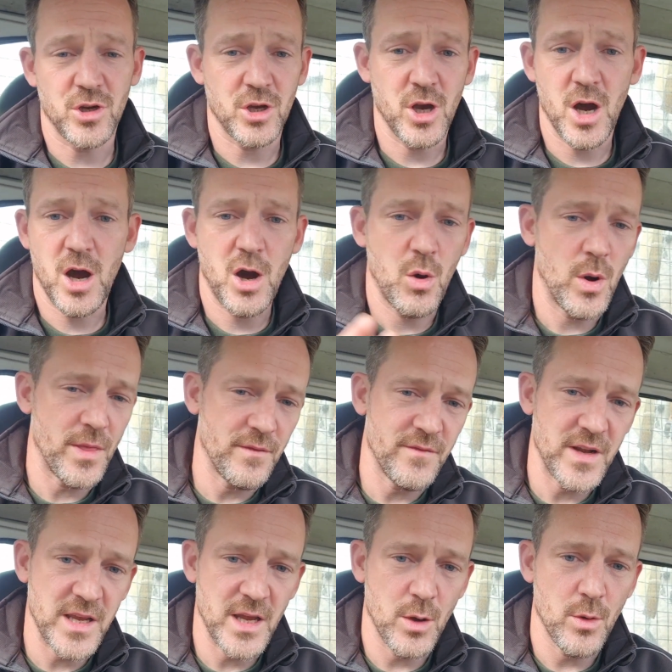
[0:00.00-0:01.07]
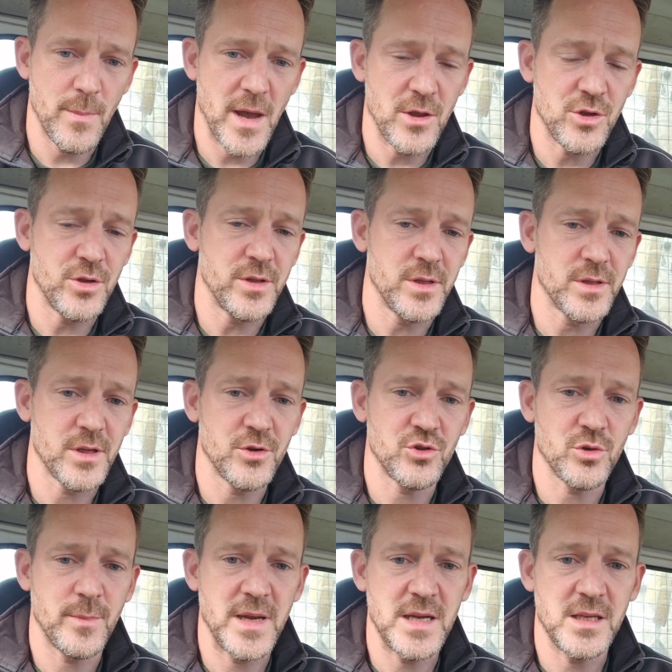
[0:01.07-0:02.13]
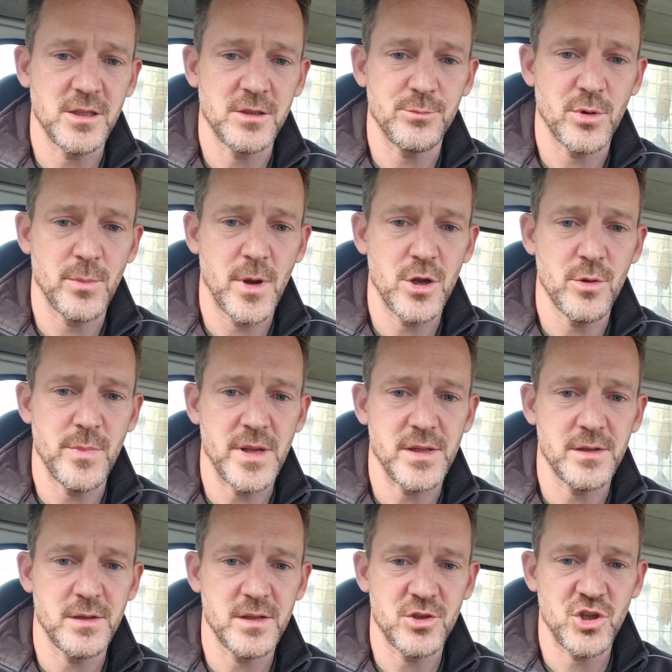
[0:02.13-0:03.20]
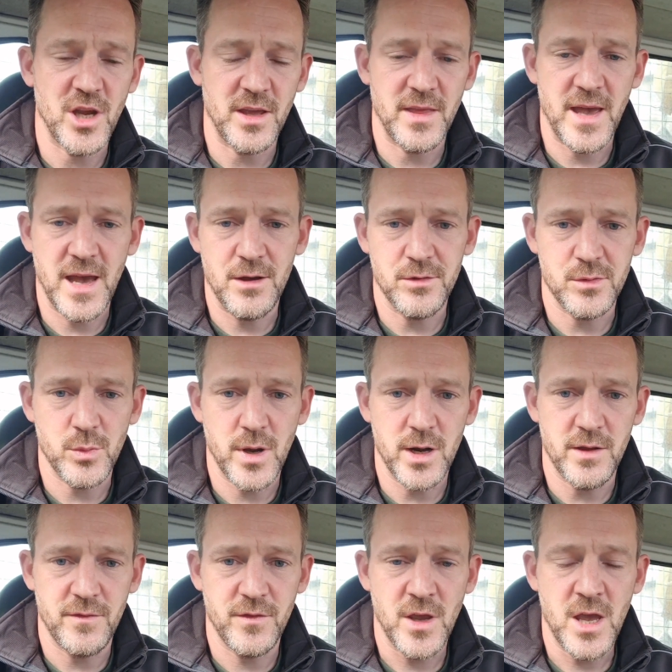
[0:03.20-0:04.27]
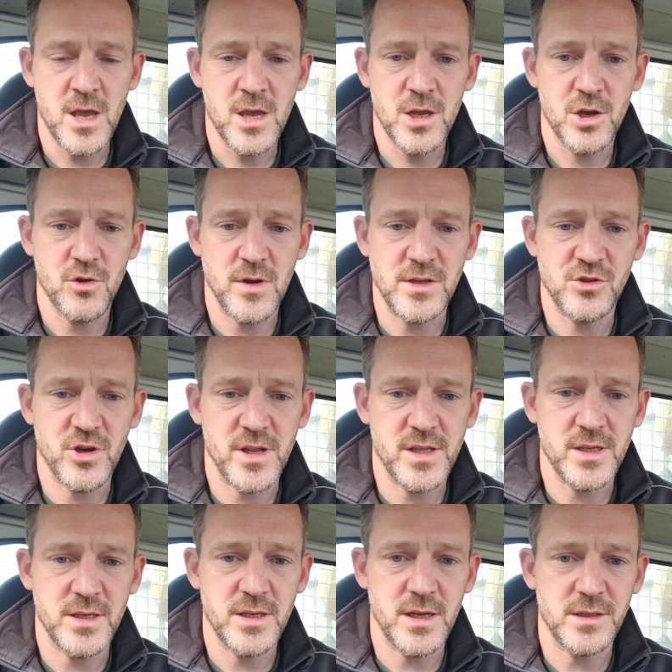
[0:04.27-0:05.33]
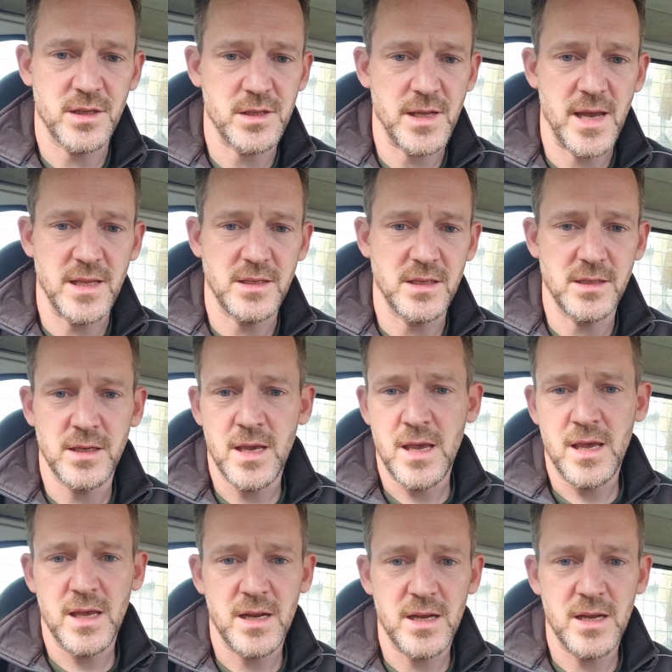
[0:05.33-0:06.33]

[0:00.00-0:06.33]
I've got a whole other video about using social media to promote your business, so check that out as well if you're interested in understanding a